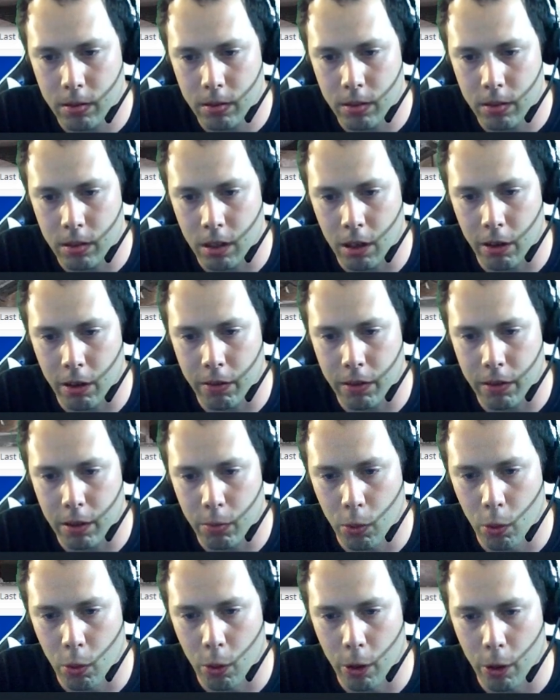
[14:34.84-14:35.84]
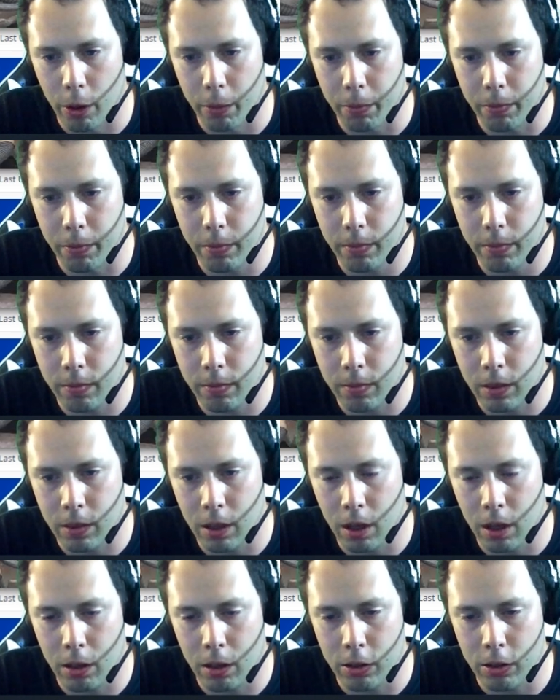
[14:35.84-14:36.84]
If they warp,
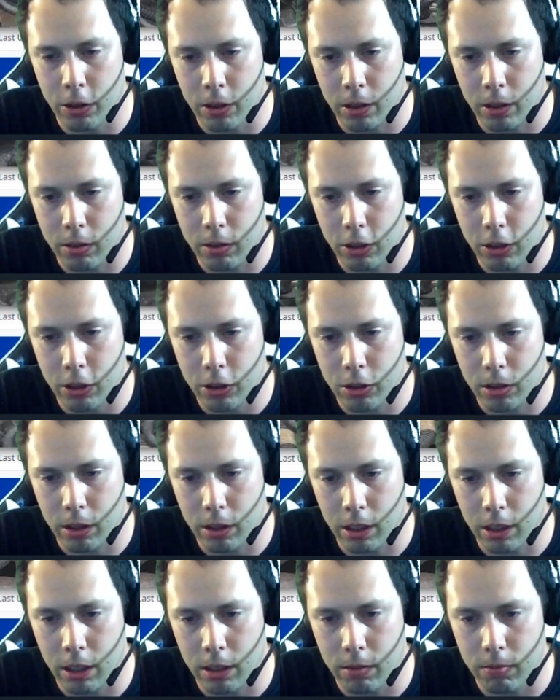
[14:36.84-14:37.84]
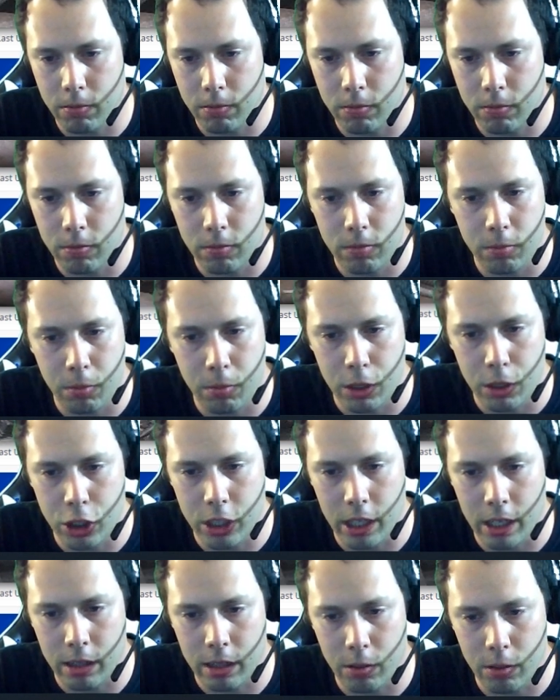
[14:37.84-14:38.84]
you can usually
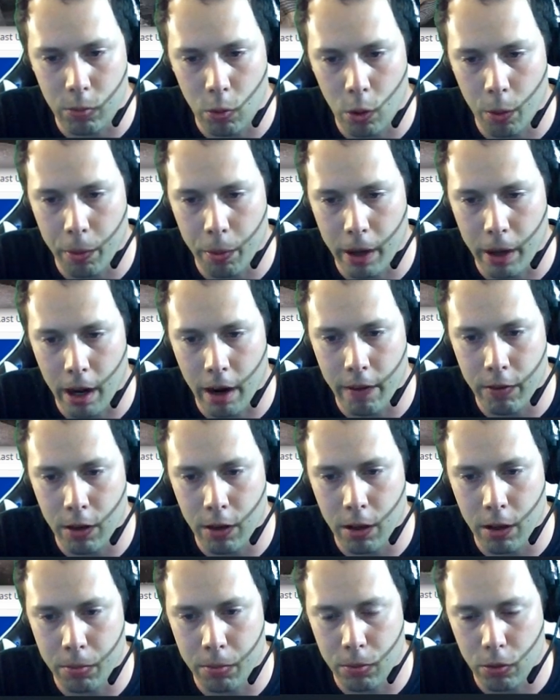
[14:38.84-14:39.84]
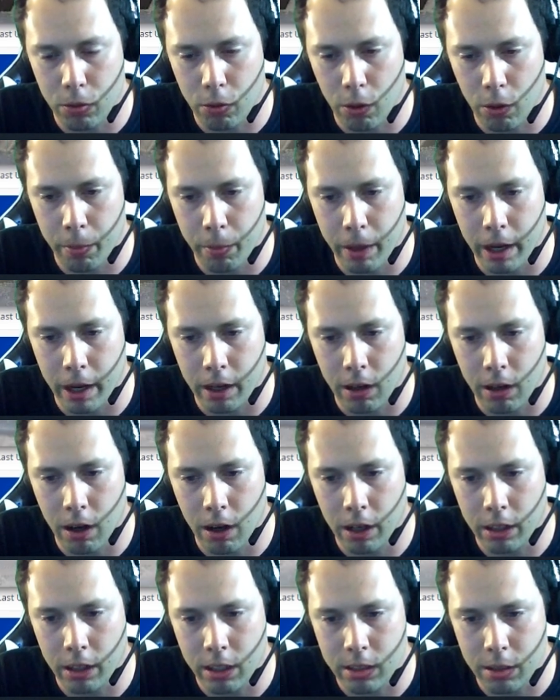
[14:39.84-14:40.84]
machine the warp out of them, throw them back
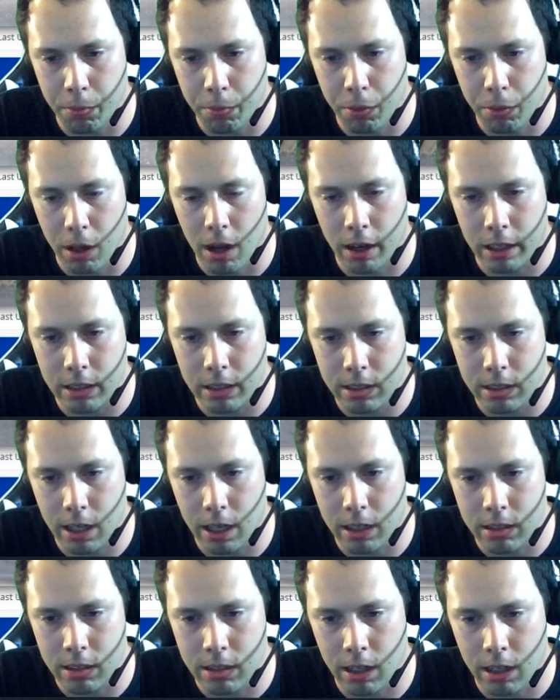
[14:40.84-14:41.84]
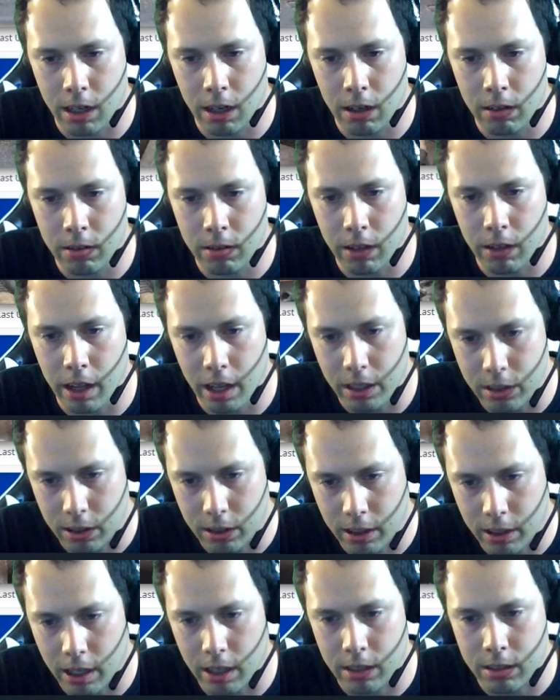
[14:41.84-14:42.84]
on because the block is cast iron, heads are
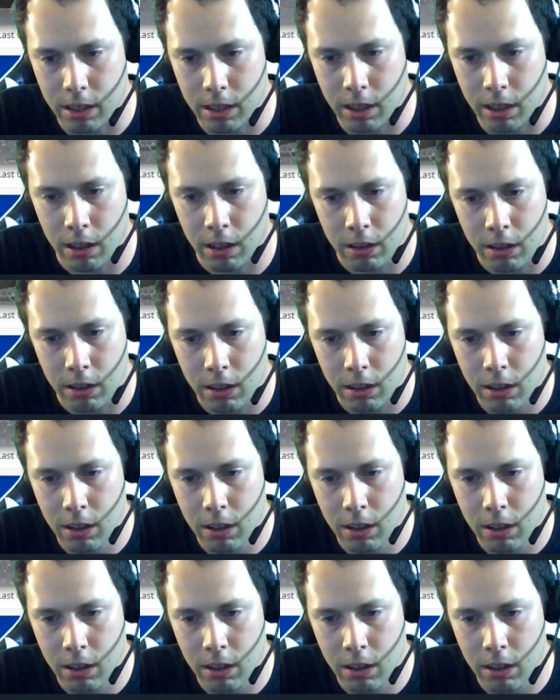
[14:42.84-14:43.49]
cast iron.